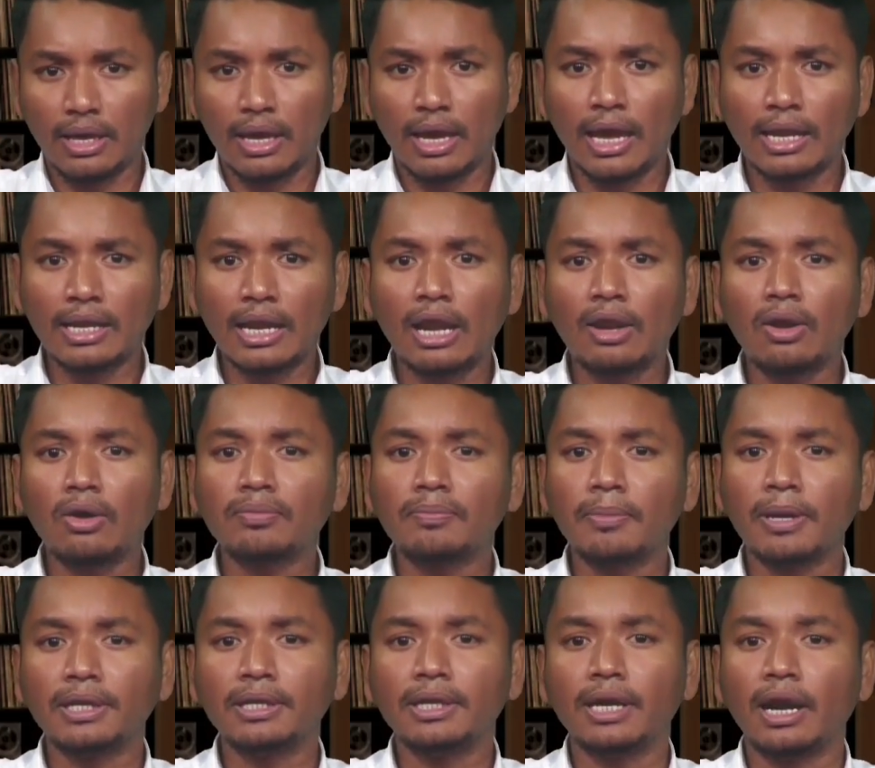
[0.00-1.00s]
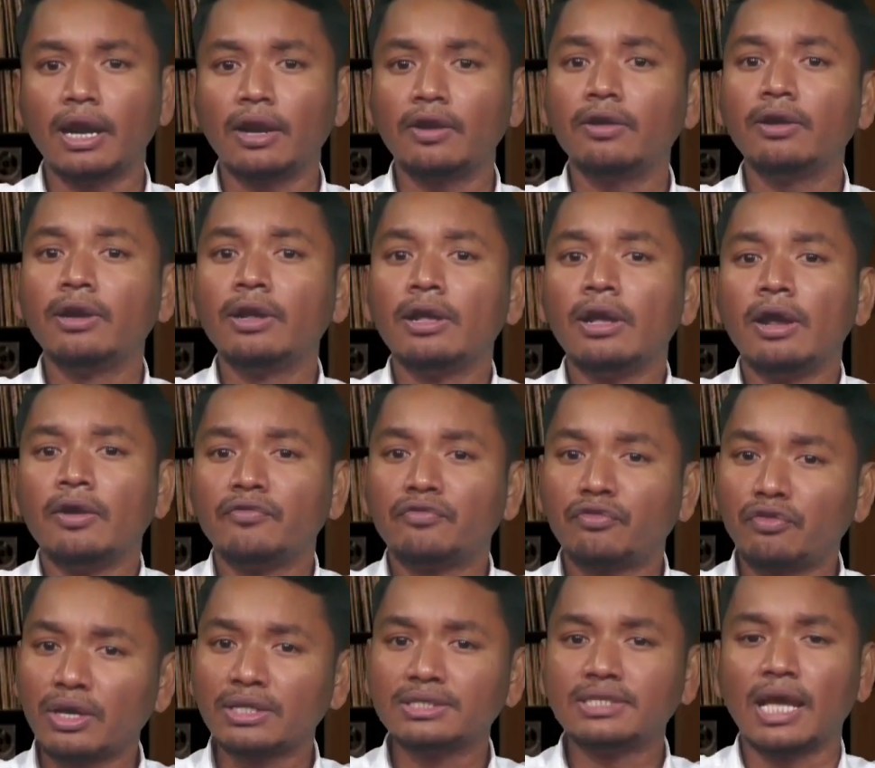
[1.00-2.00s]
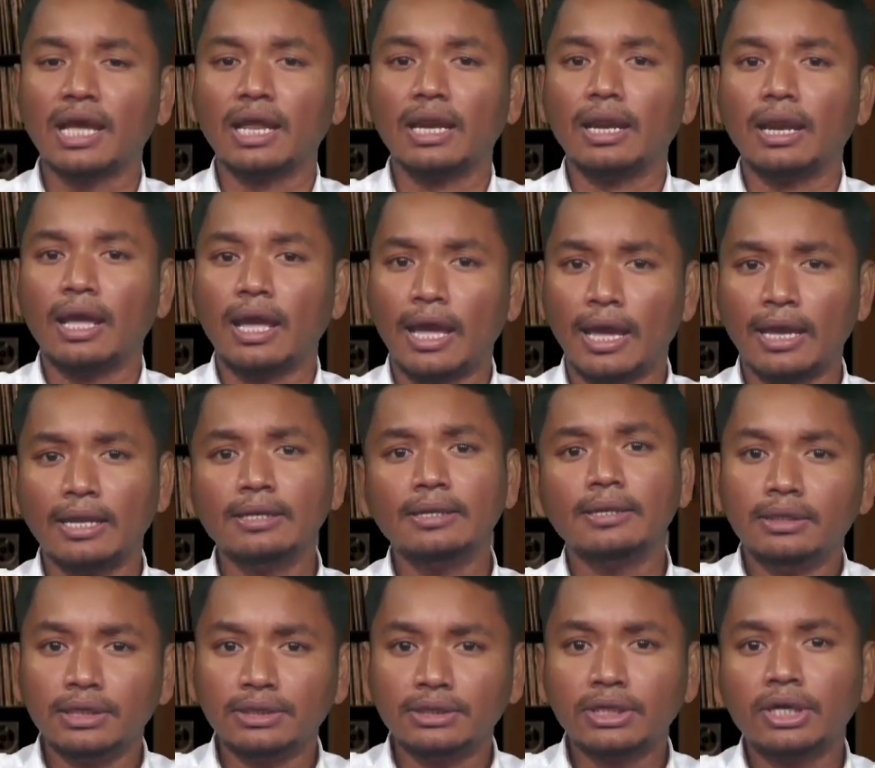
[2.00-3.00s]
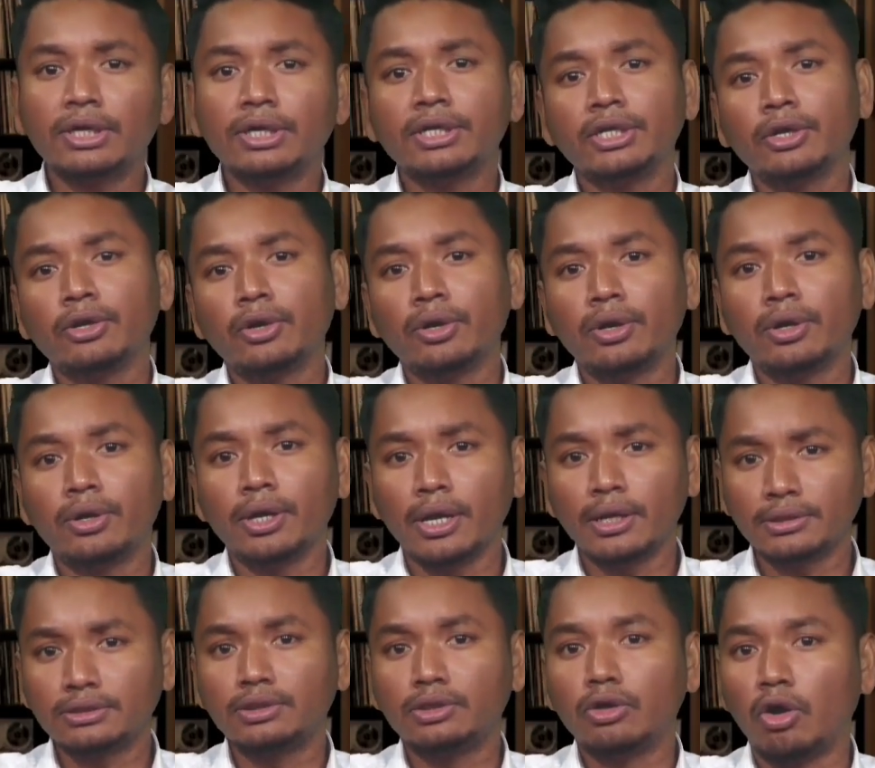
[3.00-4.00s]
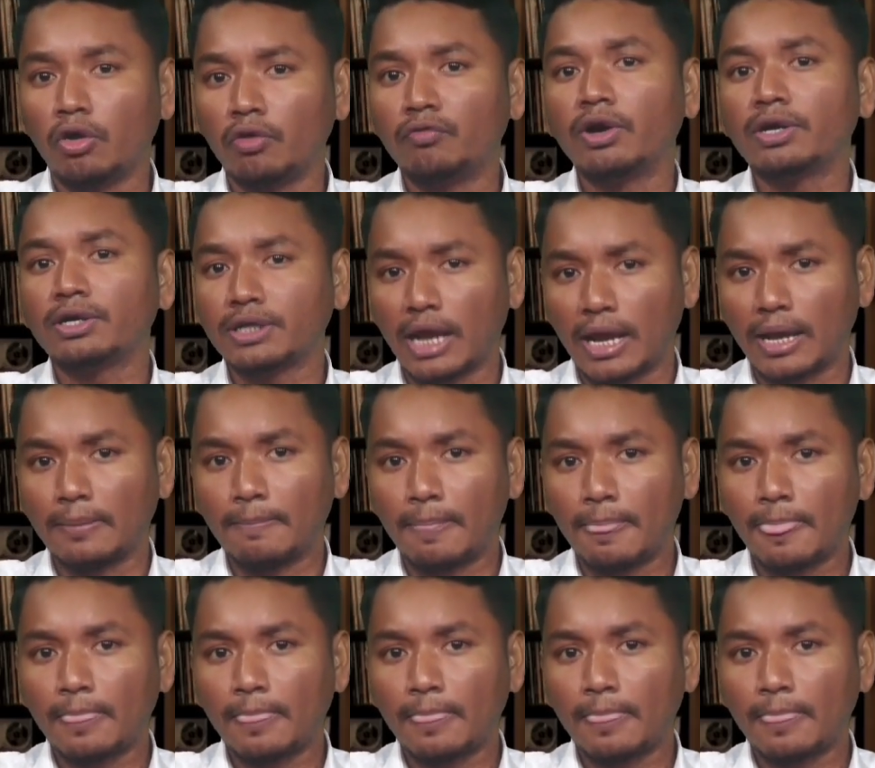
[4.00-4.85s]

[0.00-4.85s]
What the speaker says: Analog media are fragile and deteriorate over time.